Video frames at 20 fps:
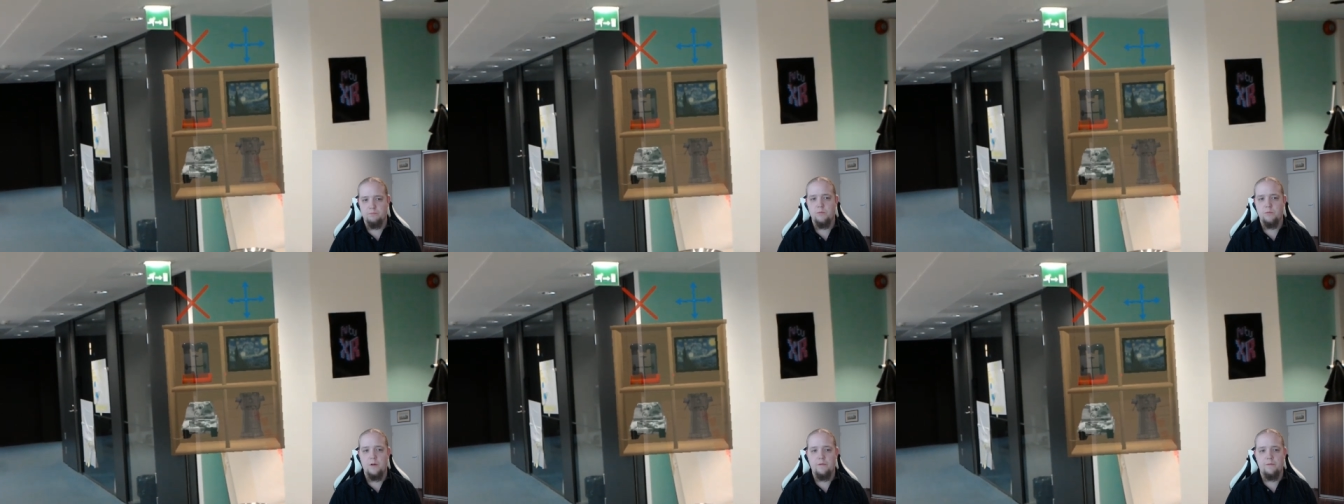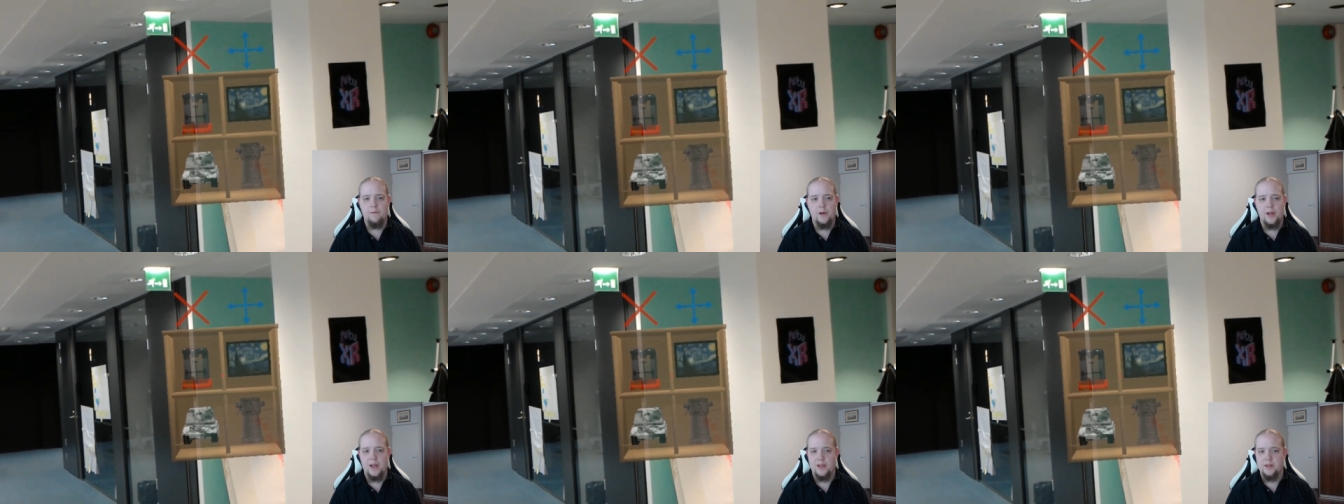
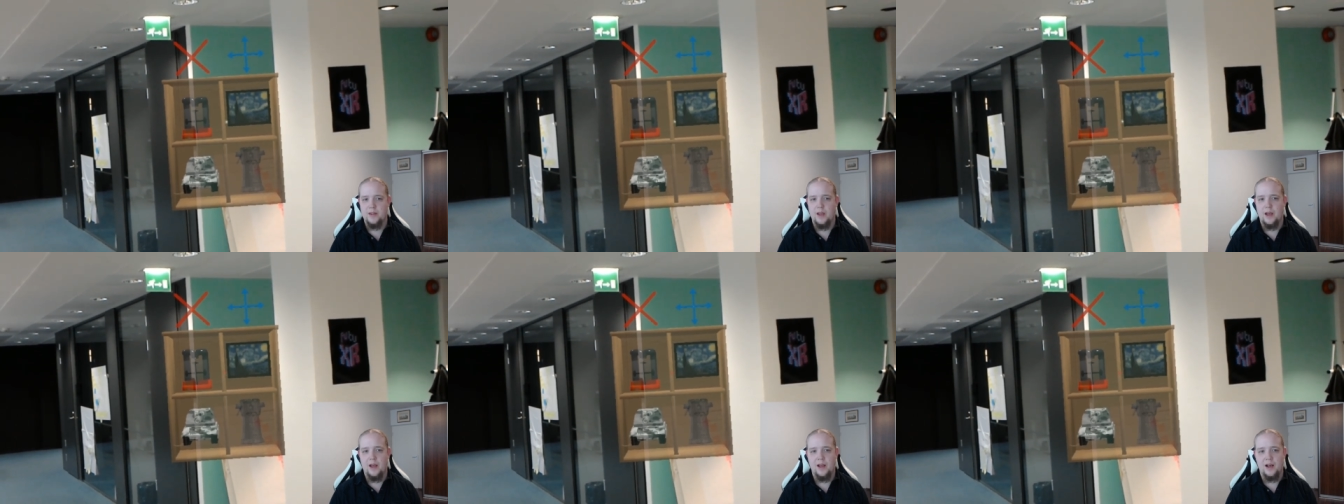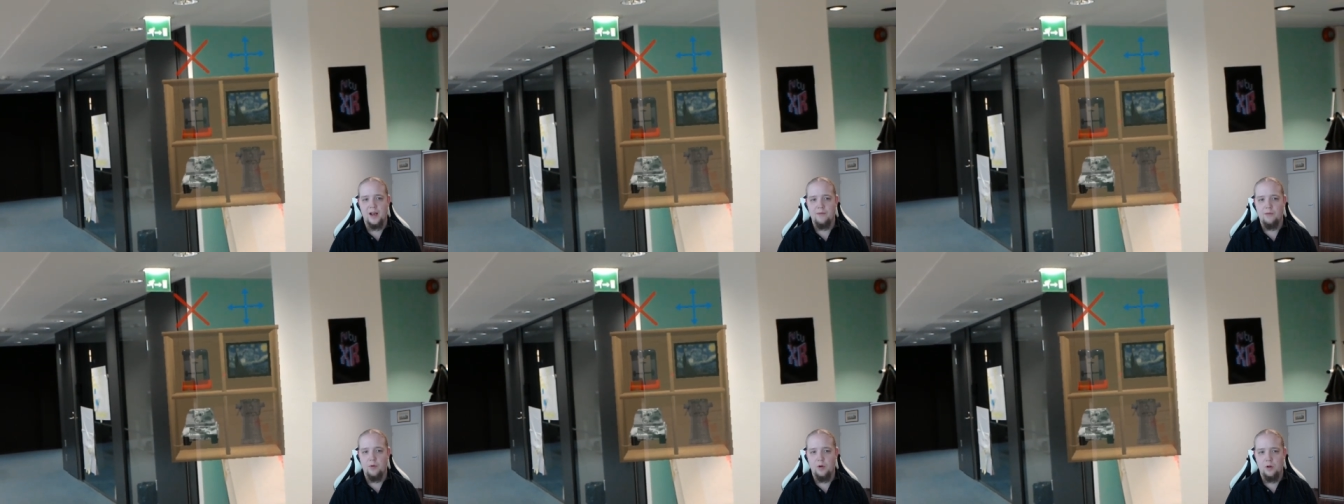roughly at eye
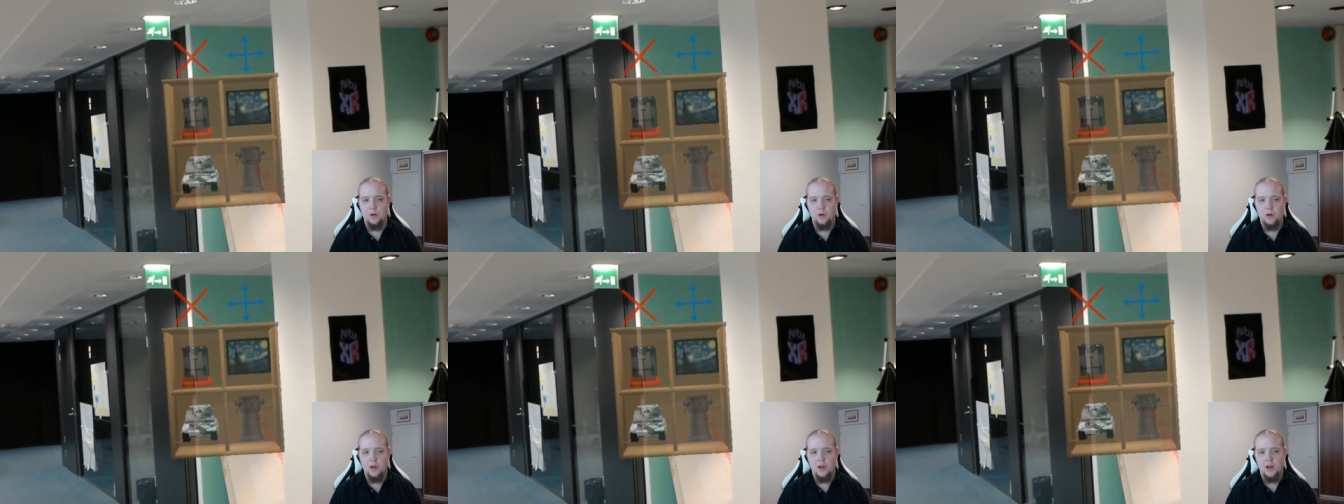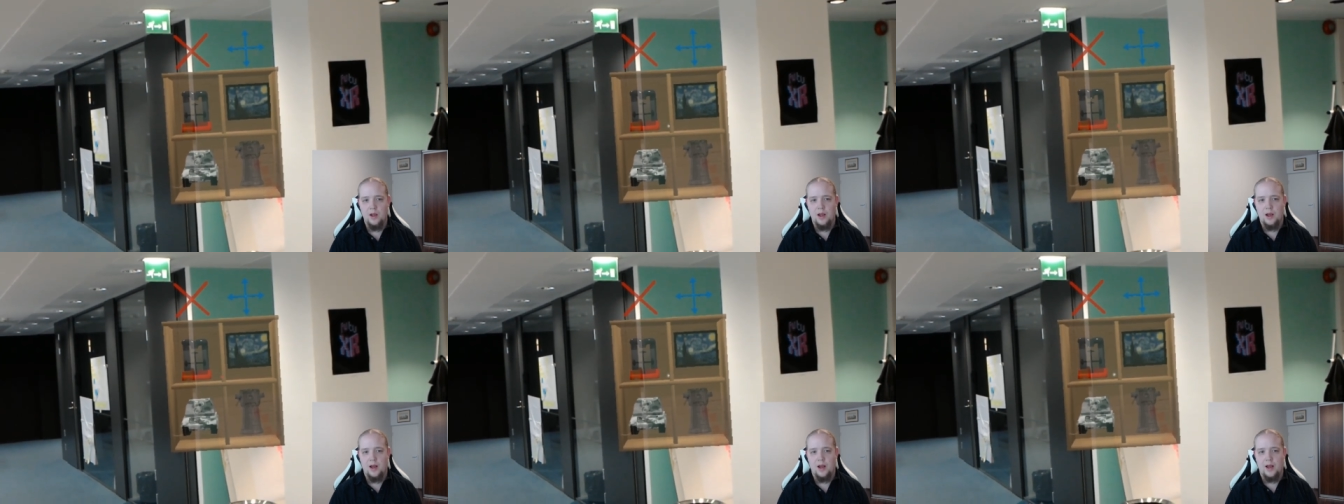level,
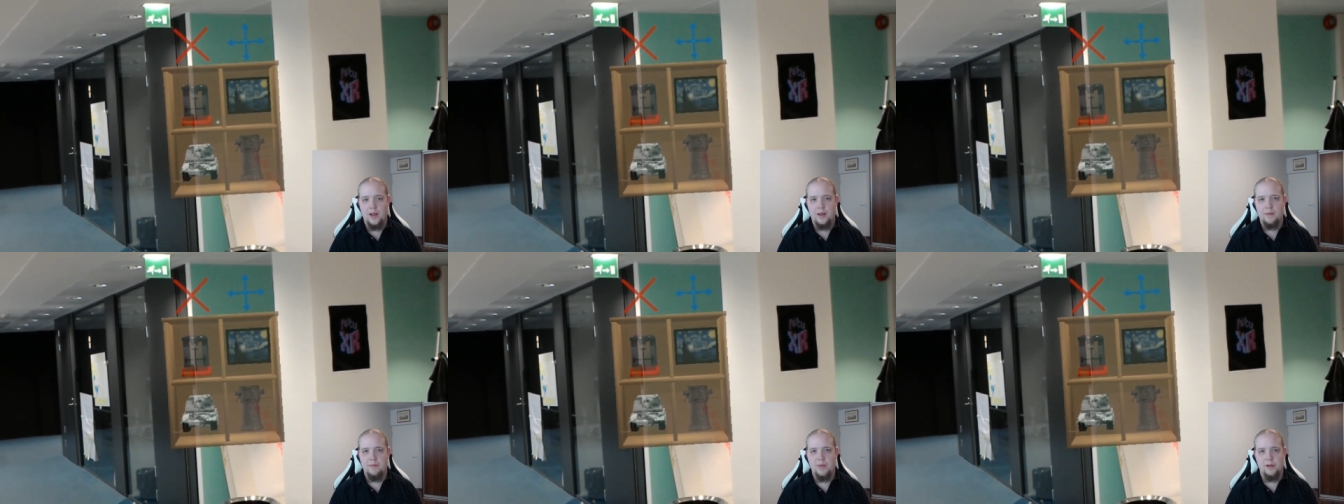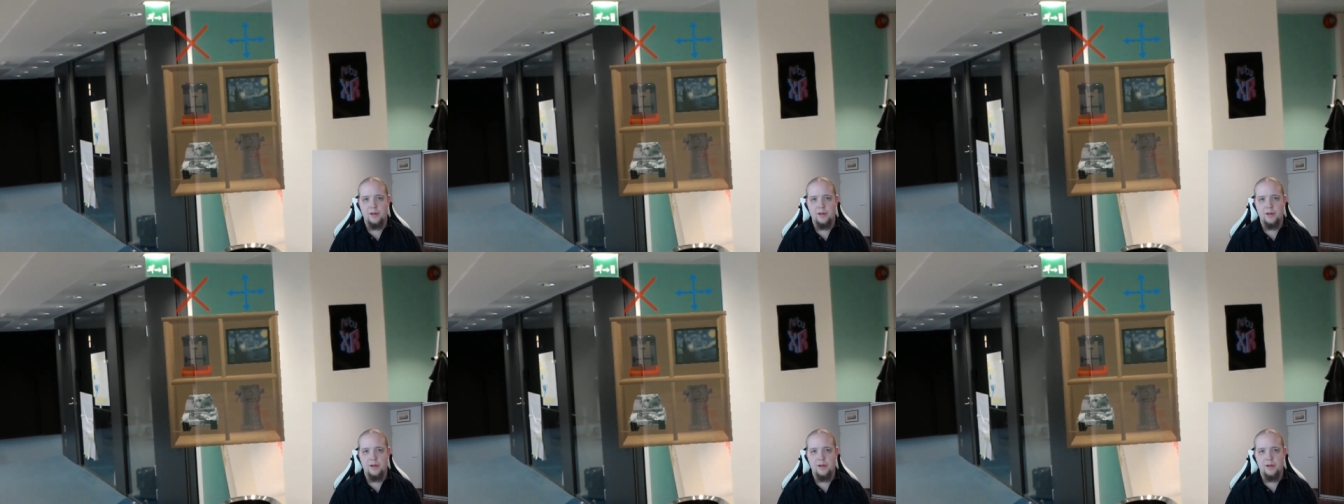I